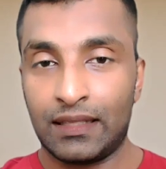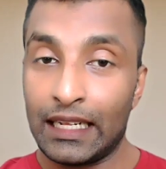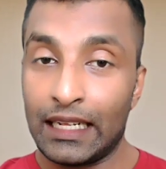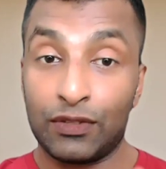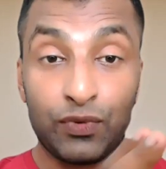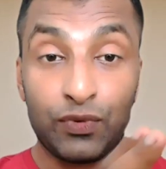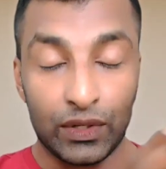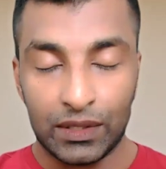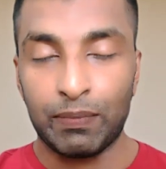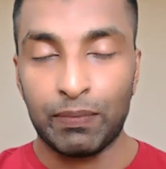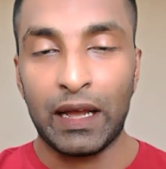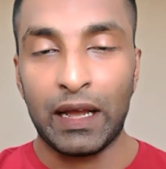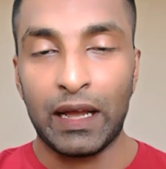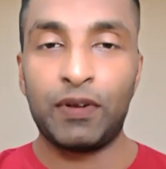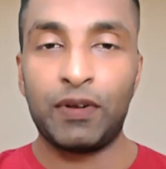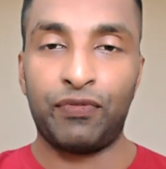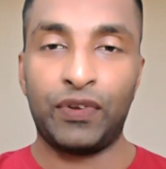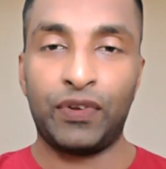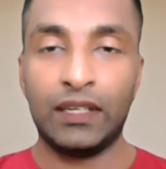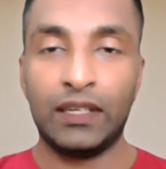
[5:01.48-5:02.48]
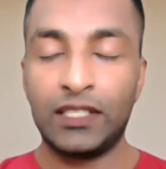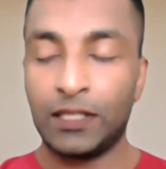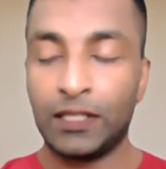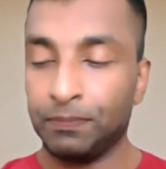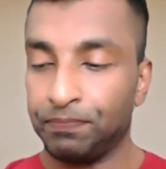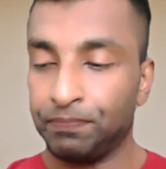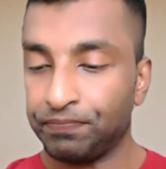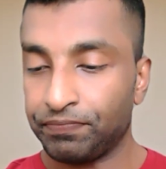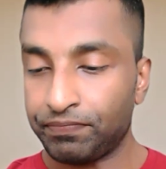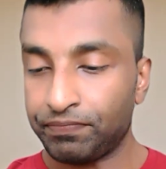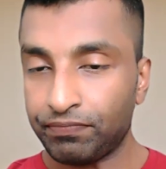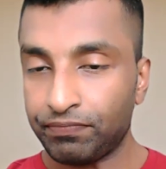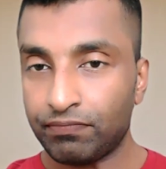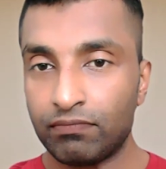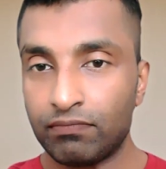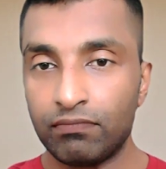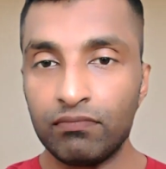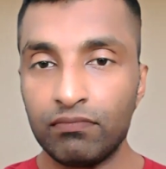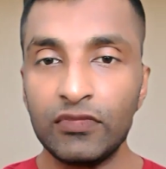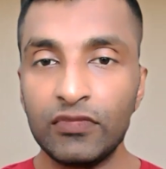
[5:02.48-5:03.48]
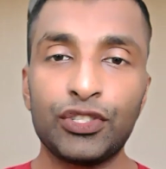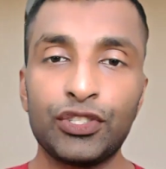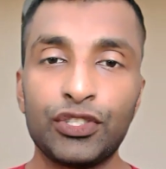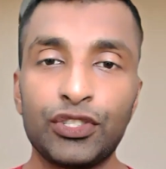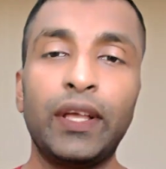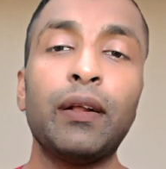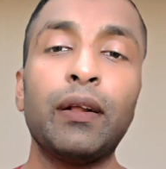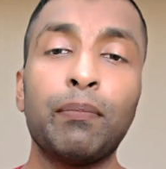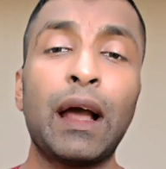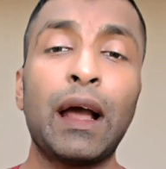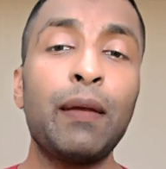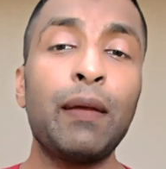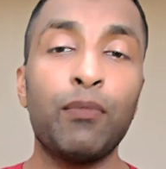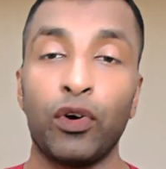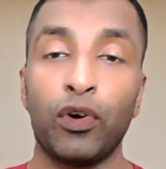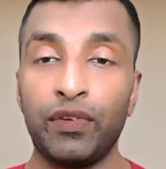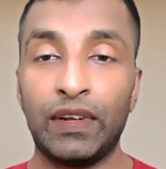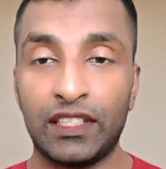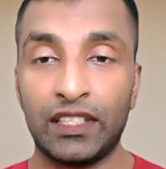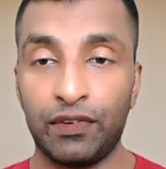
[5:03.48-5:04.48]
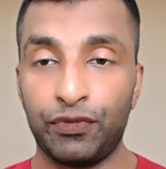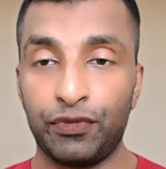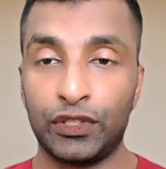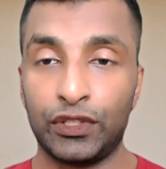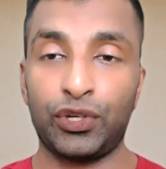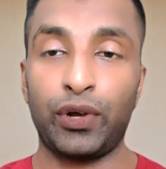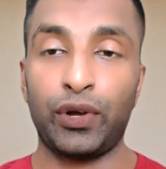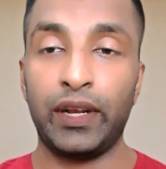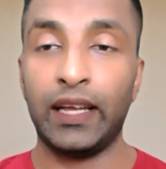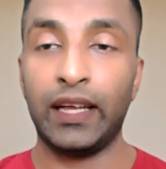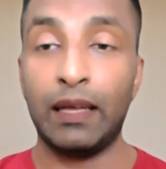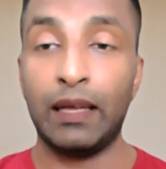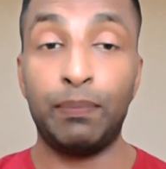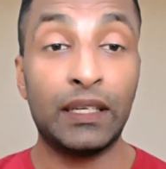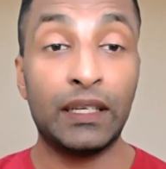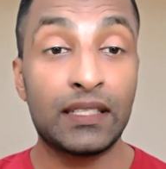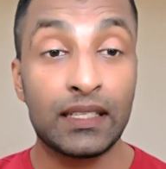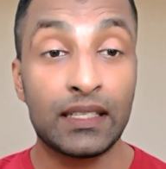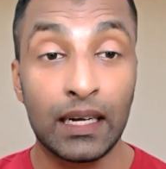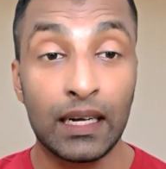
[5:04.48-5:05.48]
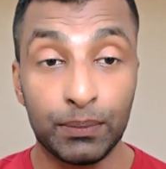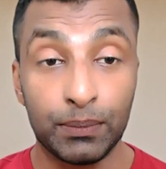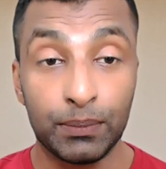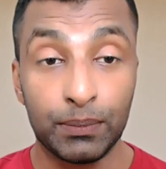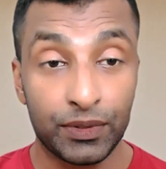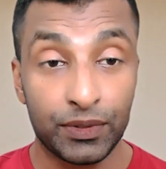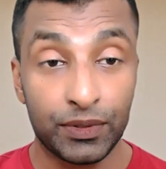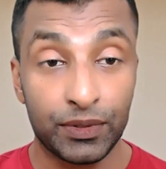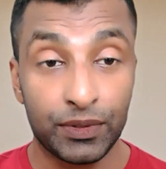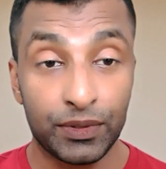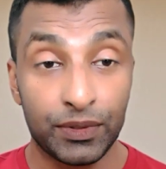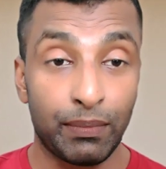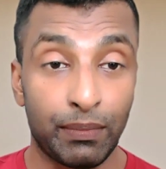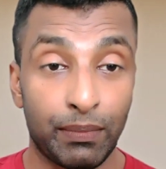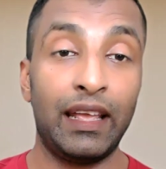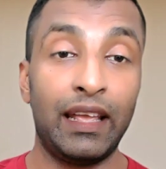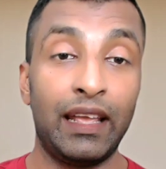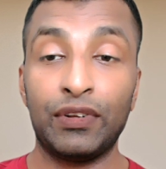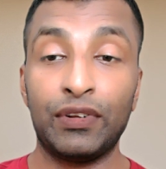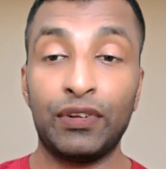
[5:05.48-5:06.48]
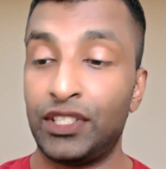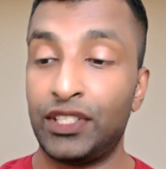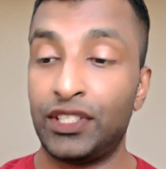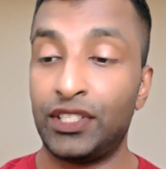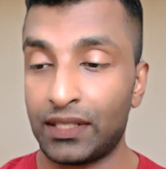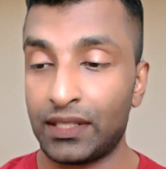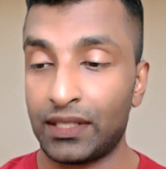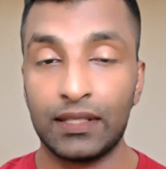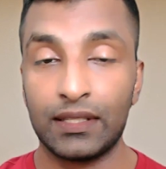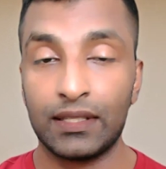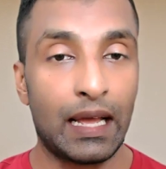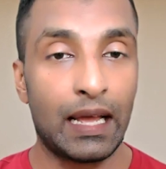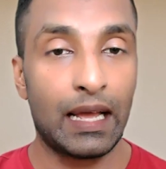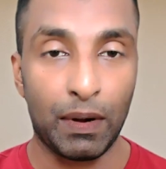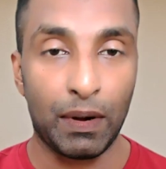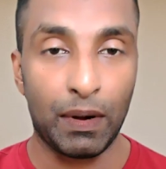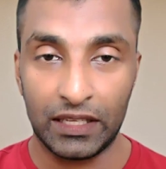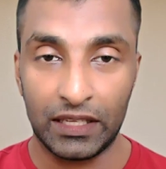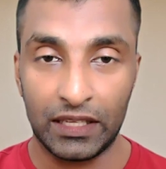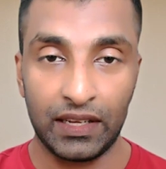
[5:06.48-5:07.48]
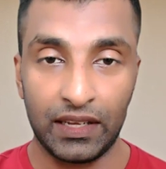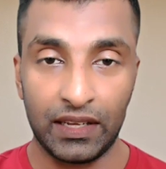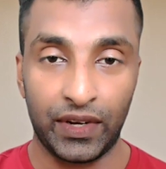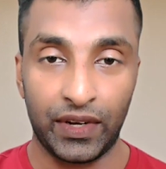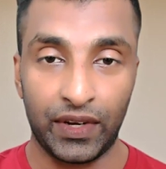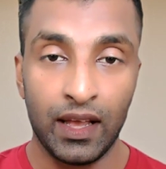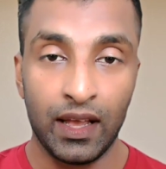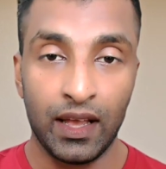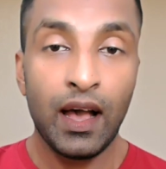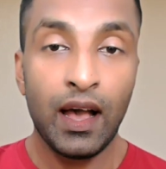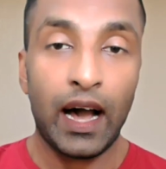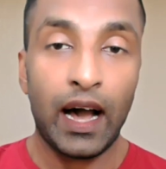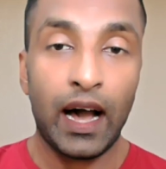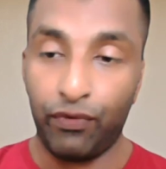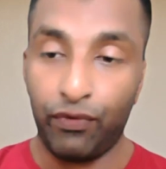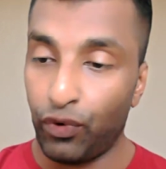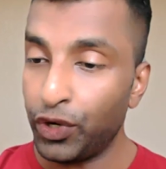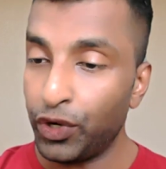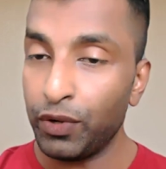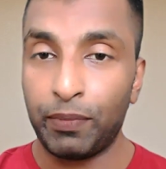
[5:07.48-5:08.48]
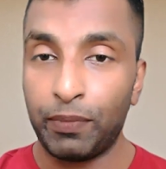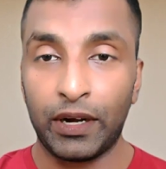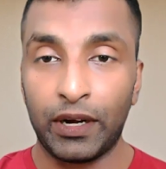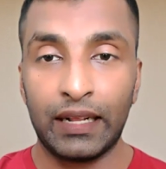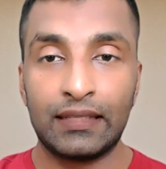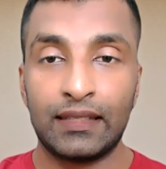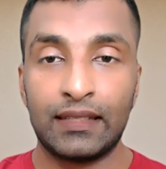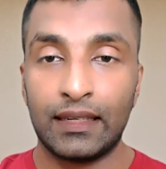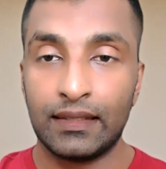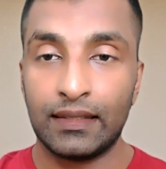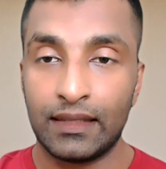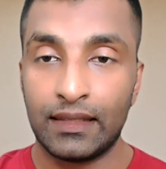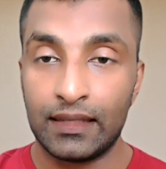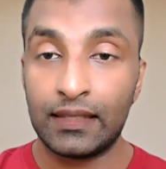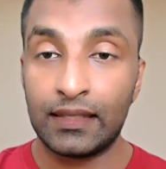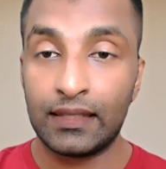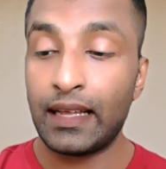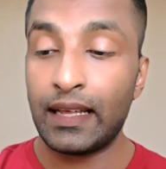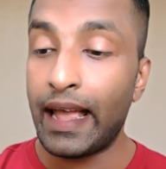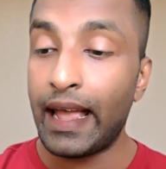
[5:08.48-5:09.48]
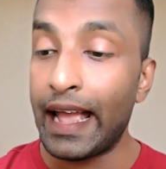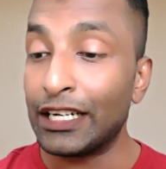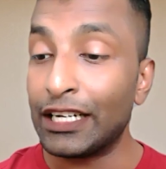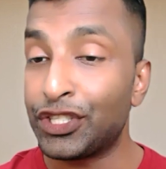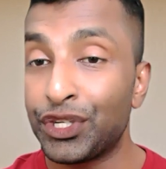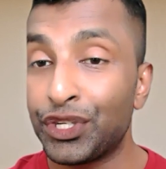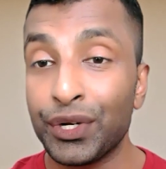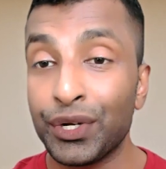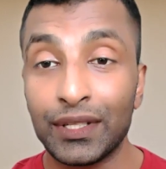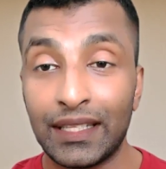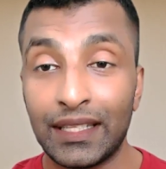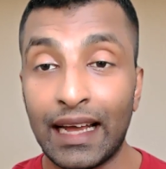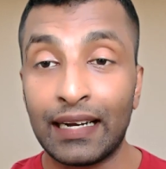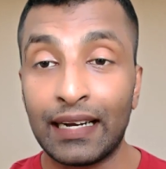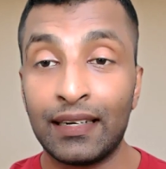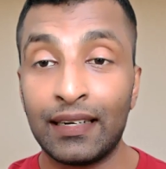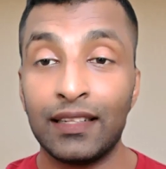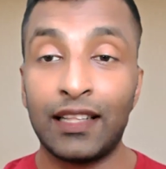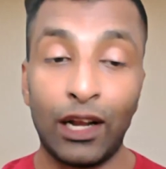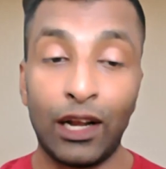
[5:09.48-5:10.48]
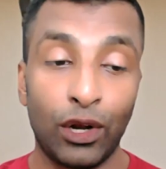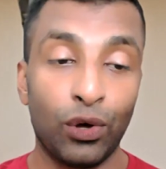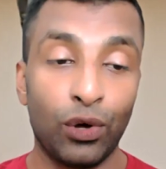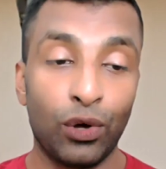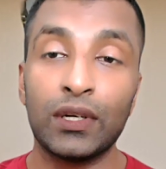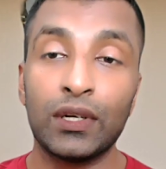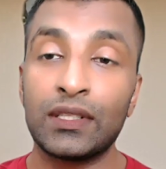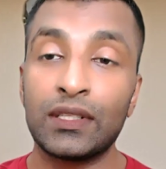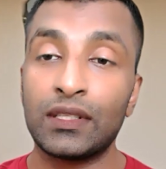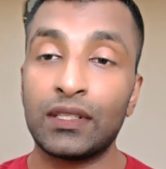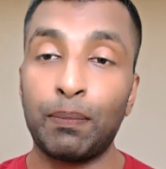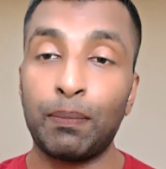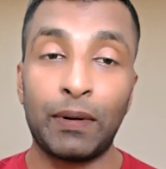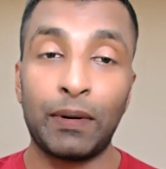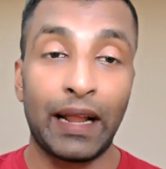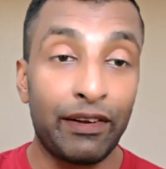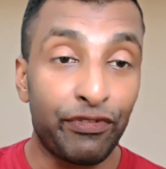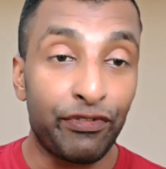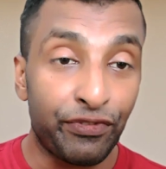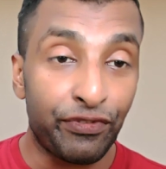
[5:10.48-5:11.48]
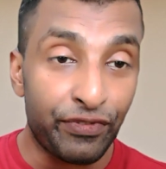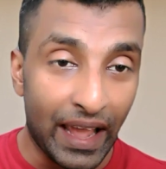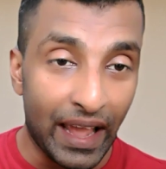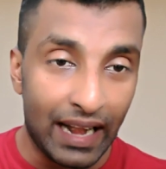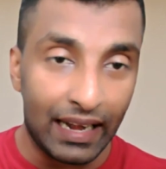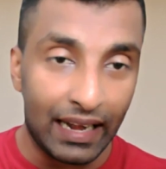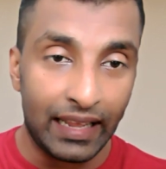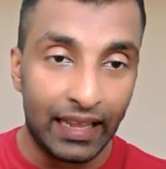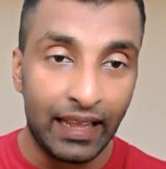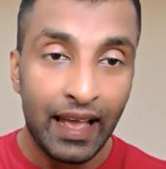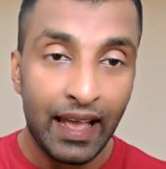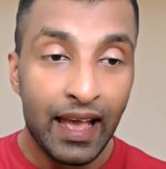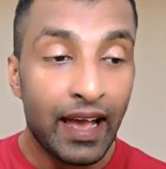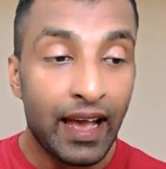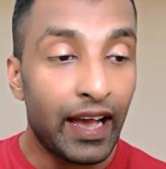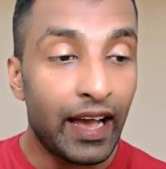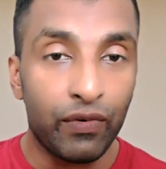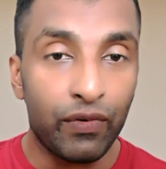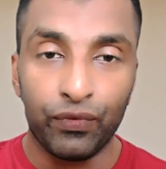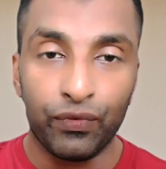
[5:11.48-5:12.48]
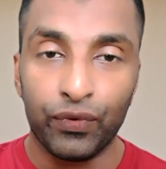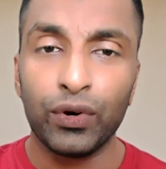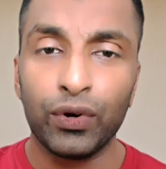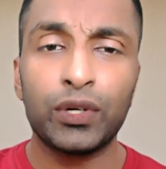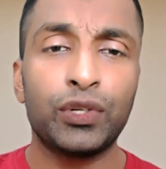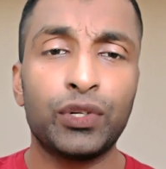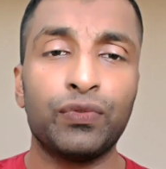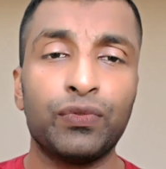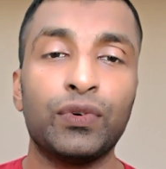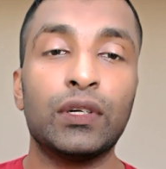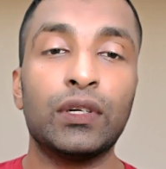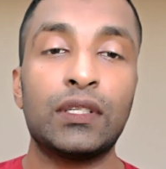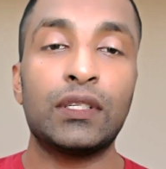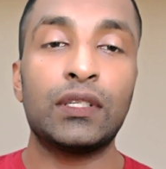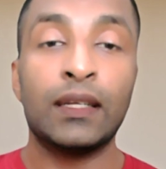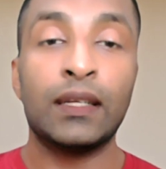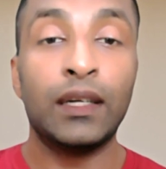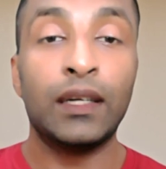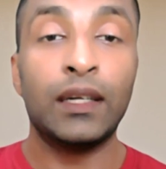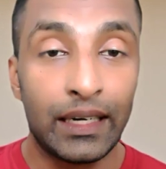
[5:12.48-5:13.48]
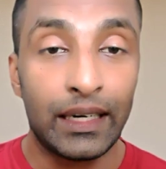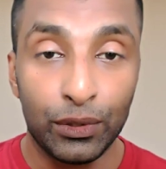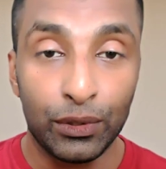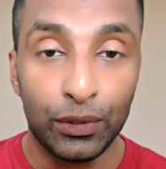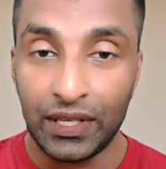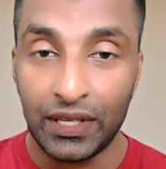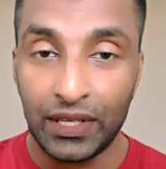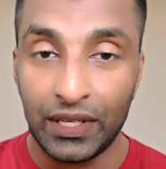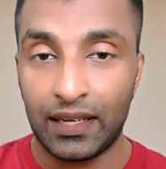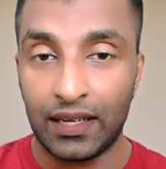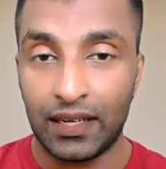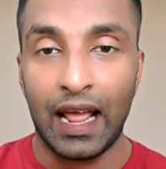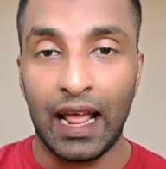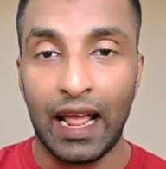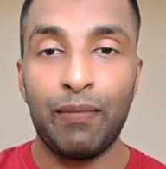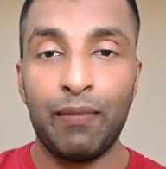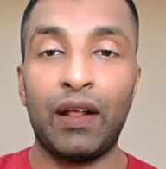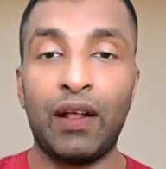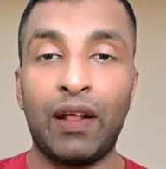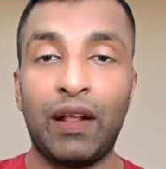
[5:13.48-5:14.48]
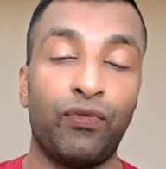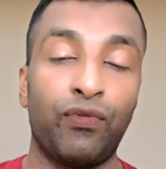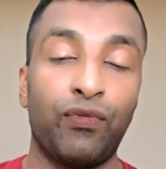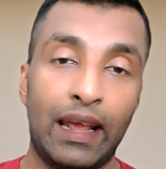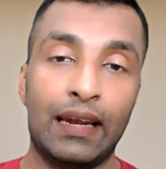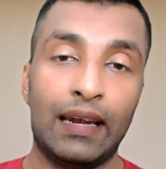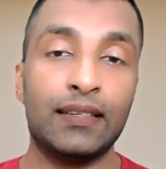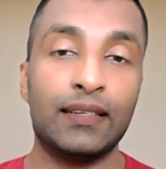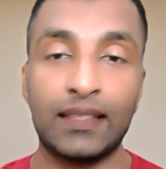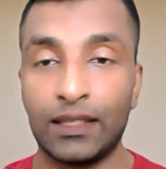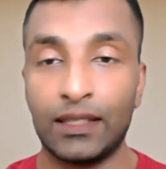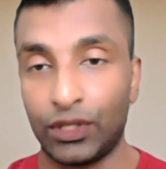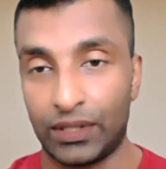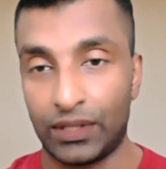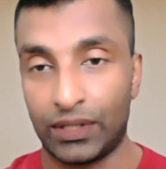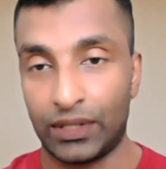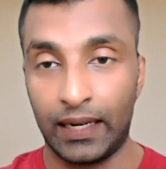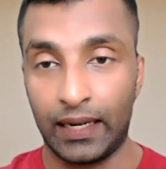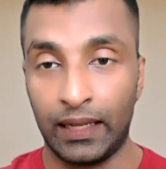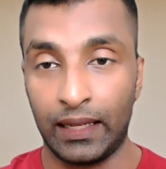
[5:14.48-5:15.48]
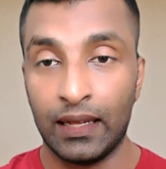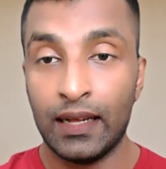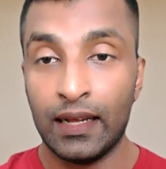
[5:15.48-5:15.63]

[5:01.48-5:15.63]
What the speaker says: that was my preference. So here, my motivation for joining IPS comes from my belief in justice and public safety. I want to protect citizens, ensure that the law is applied fairly, and work towards reducing crime and violence in society.